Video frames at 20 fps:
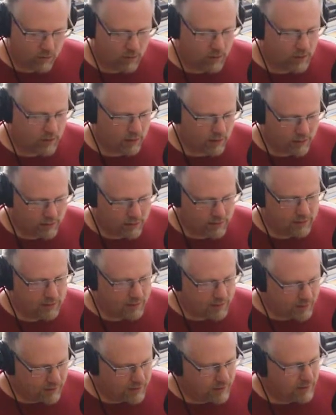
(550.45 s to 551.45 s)
Well,
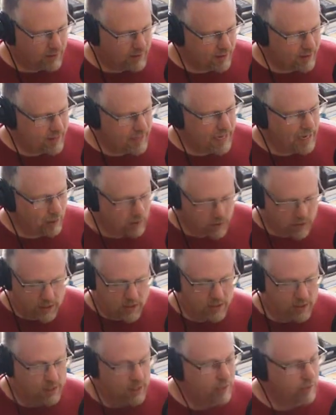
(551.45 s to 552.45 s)
that was
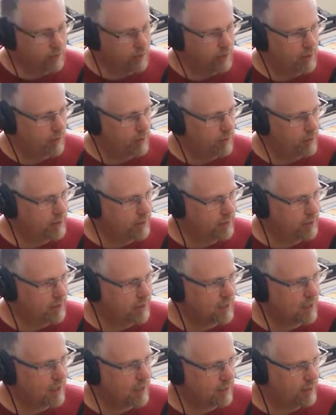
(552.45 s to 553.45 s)
contemporary with this
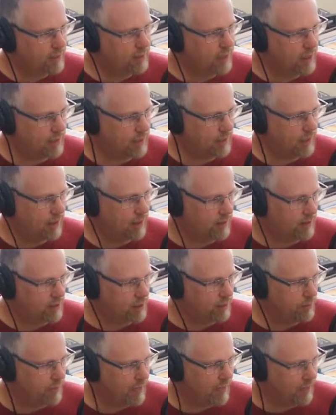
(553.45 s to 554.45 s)
kind of
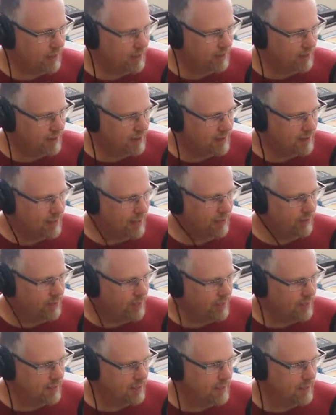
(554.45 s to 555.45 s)
technology back in the
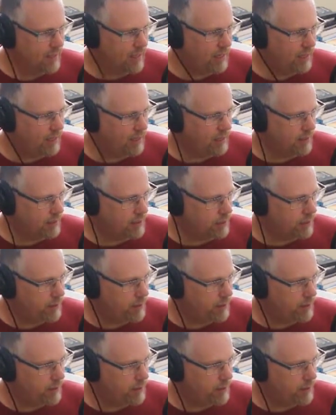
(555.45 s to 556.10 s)
70s and 80s.